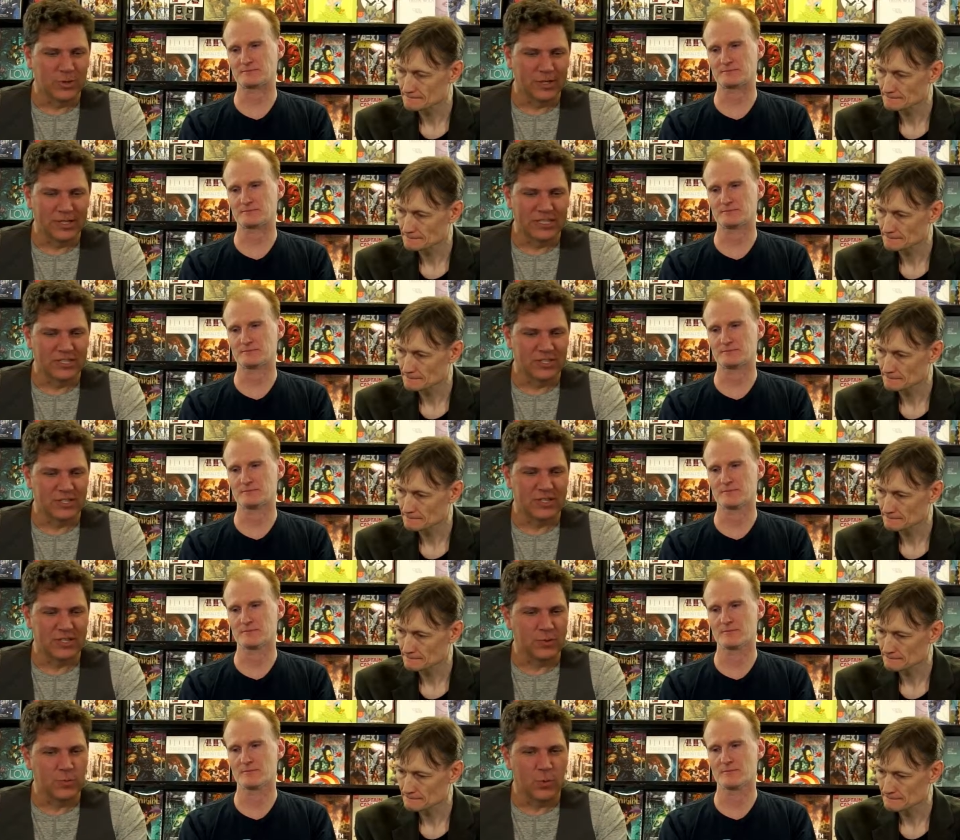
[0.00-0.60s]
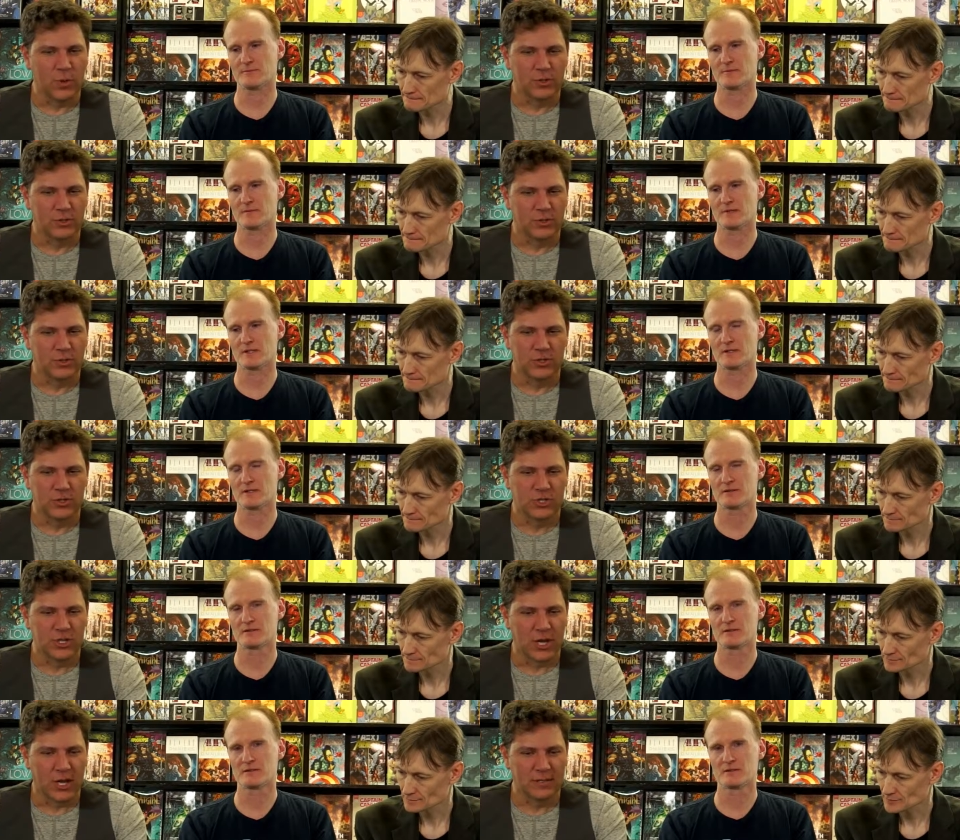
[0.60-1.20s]
Speaker 1: really just see one or
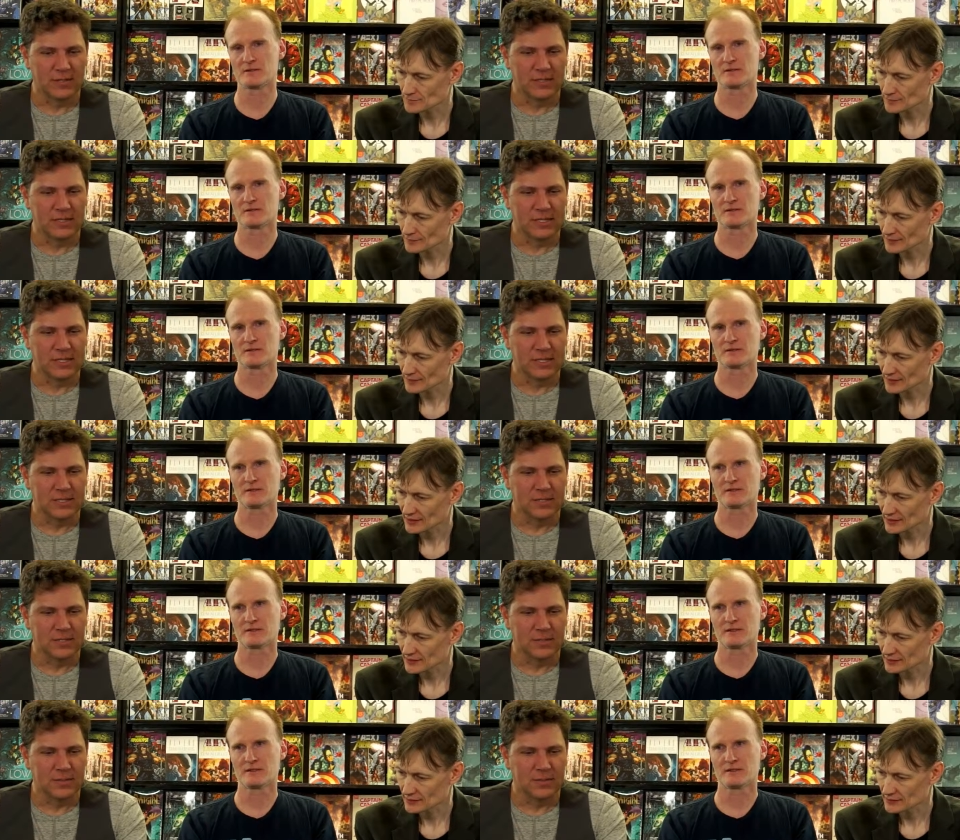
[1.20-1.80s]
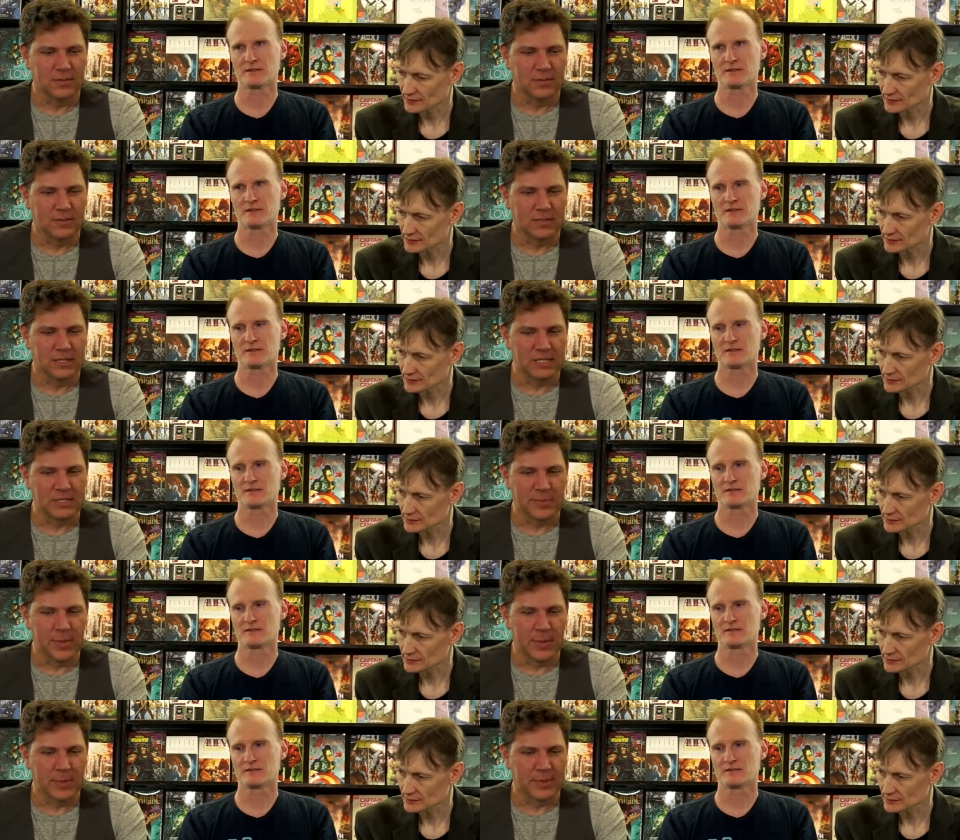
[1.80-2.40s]
two shots of these
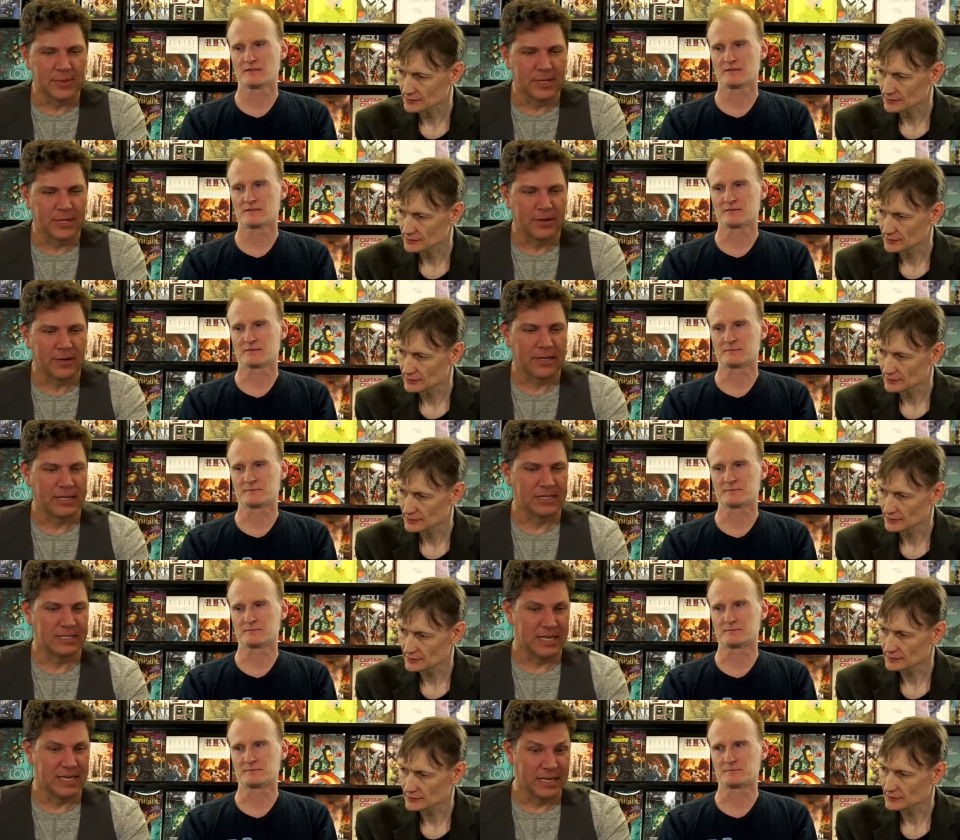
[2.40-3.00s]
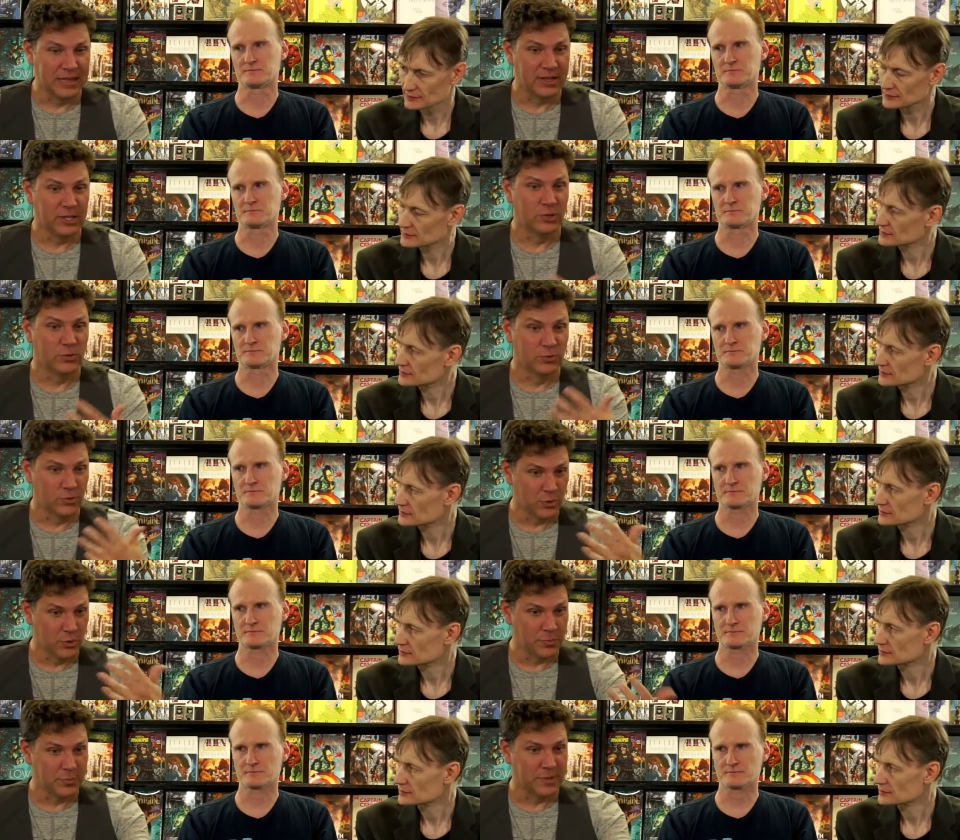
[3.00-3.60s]
these people that are, I guess, in the
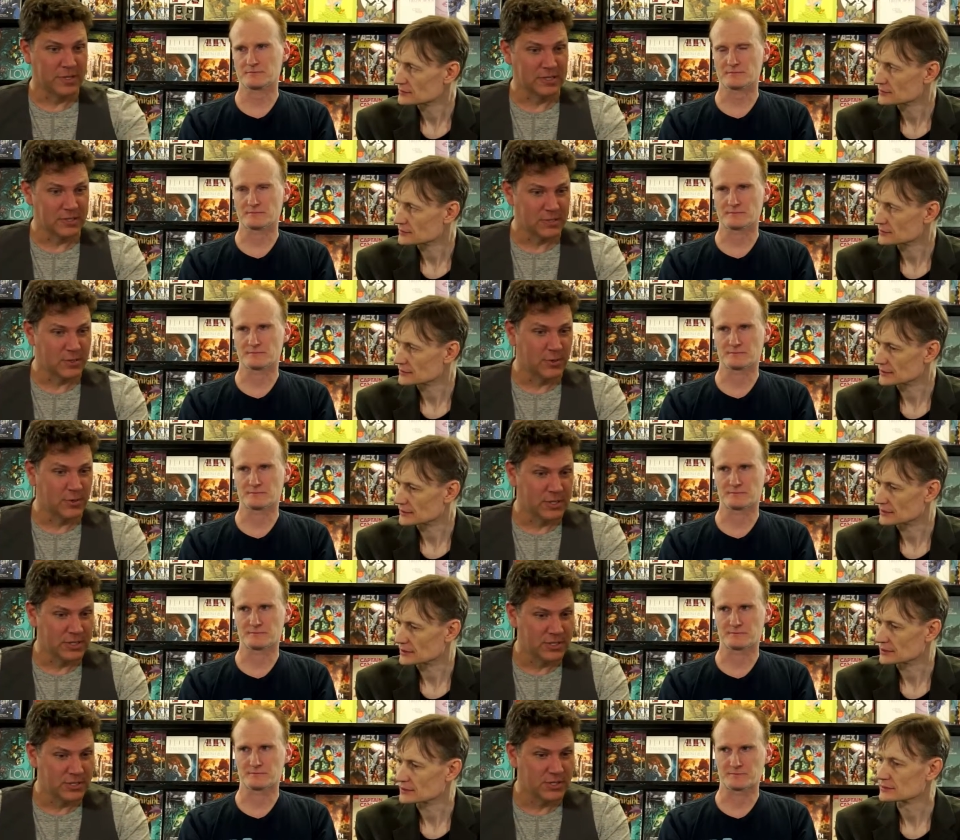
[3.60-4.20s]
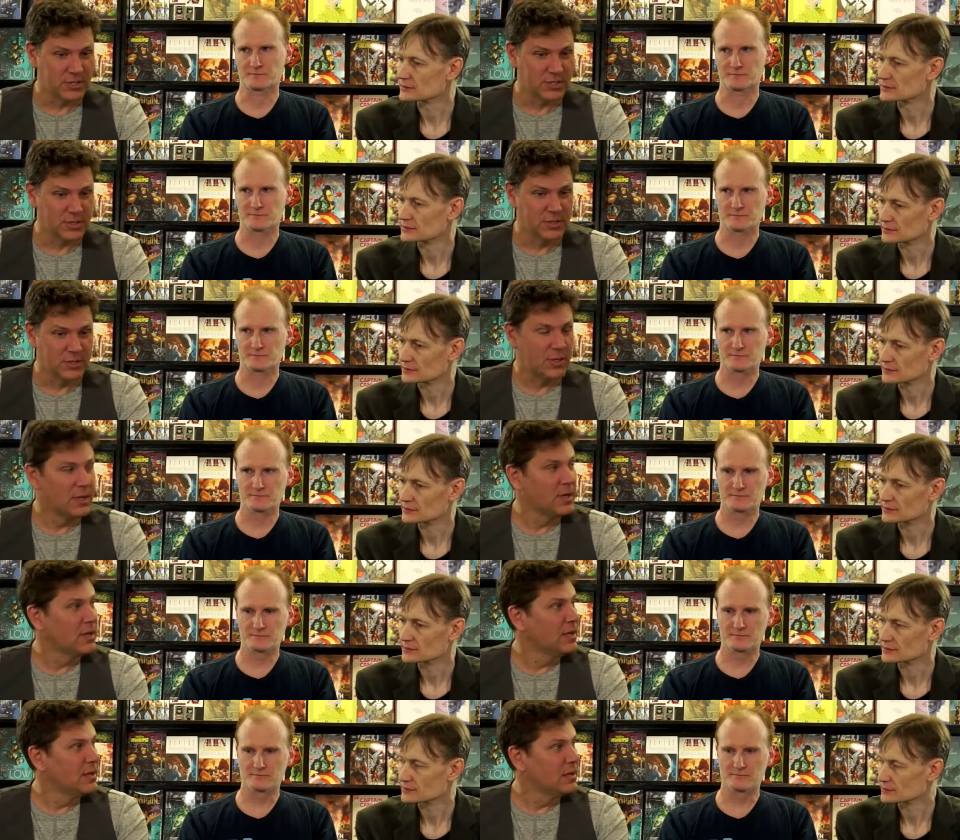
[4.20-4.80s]
group that's going to
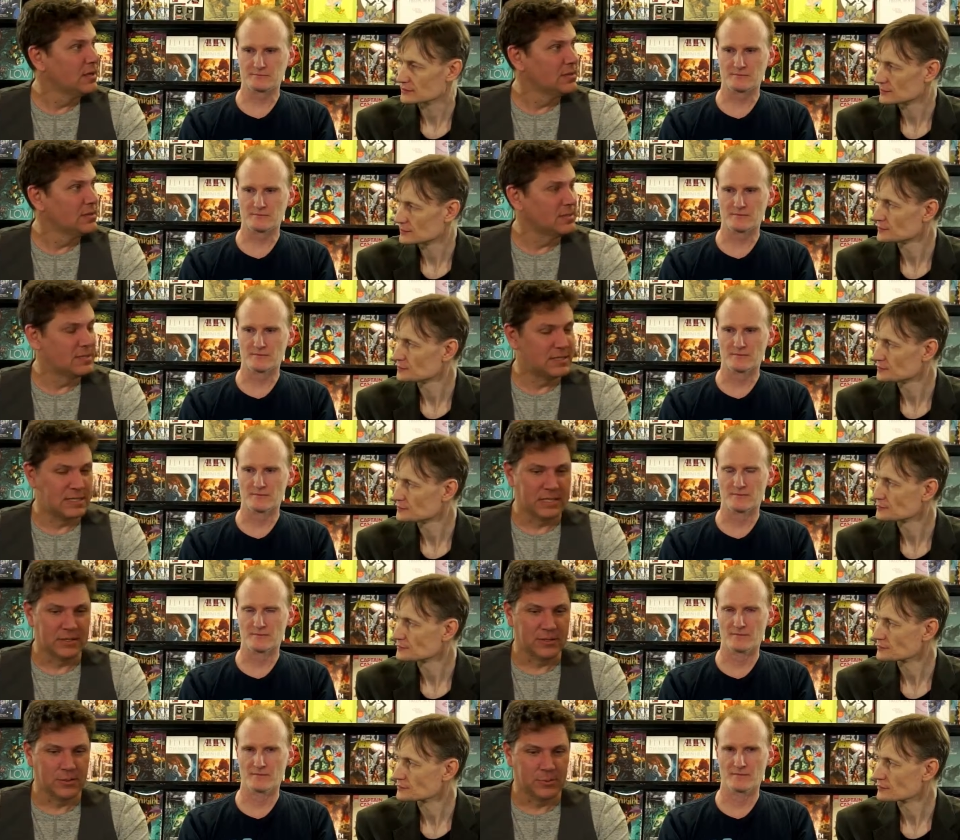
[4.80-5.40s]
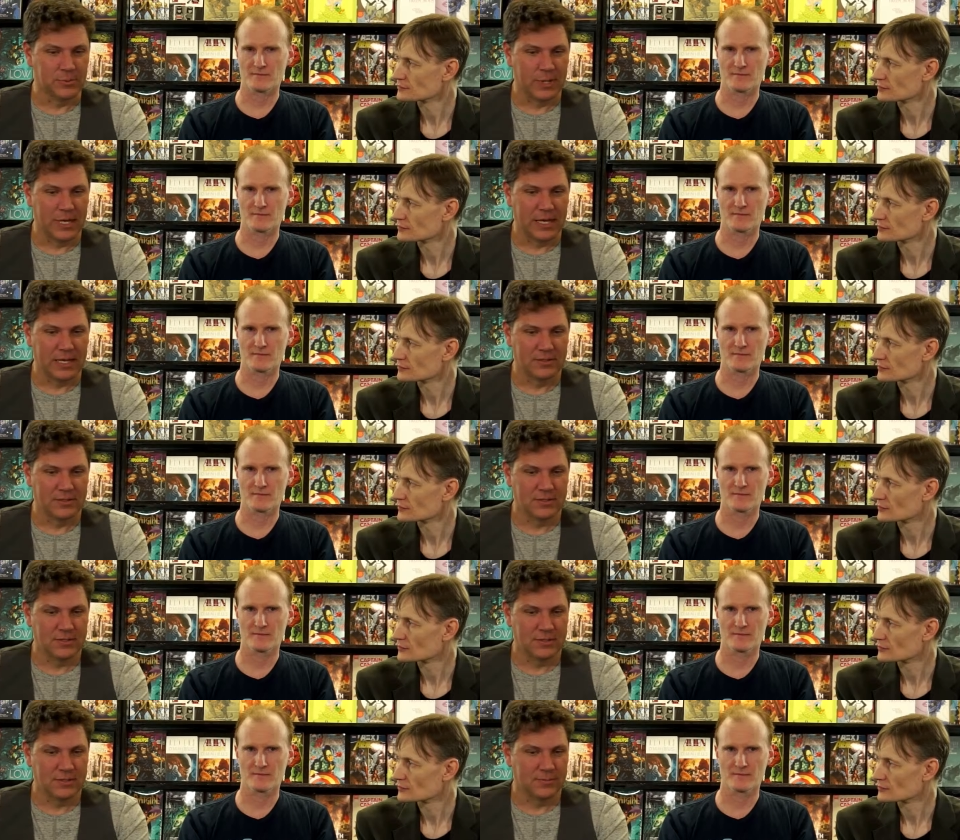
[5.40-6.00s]
steal the
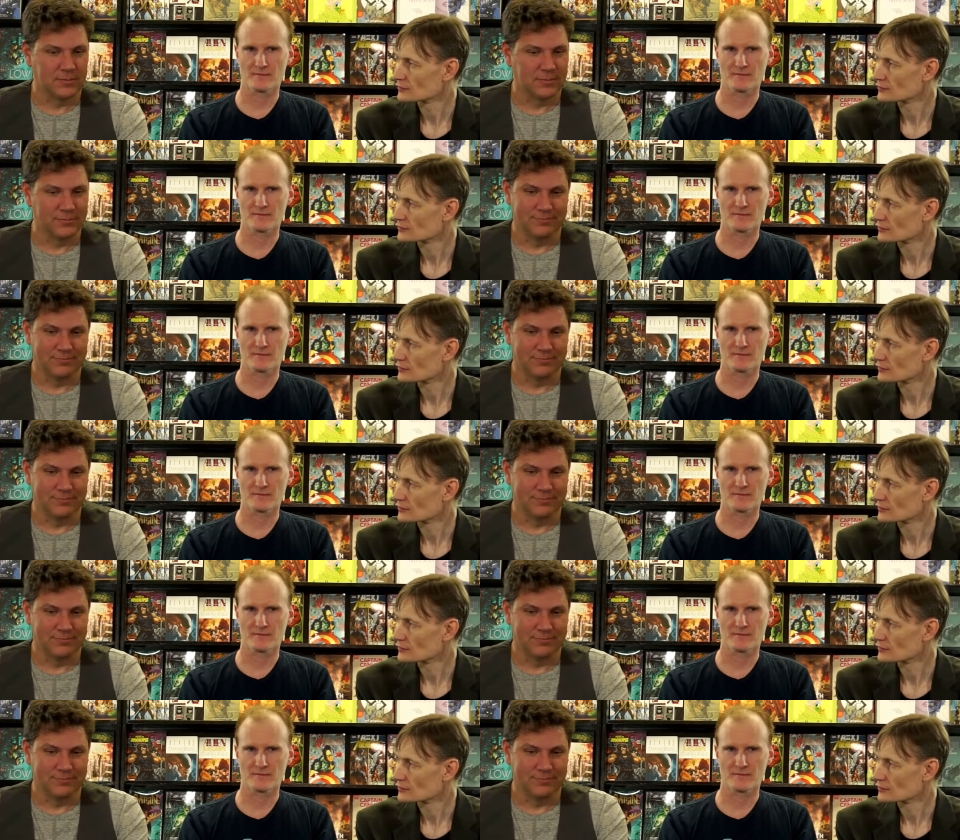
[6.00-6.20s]
plans.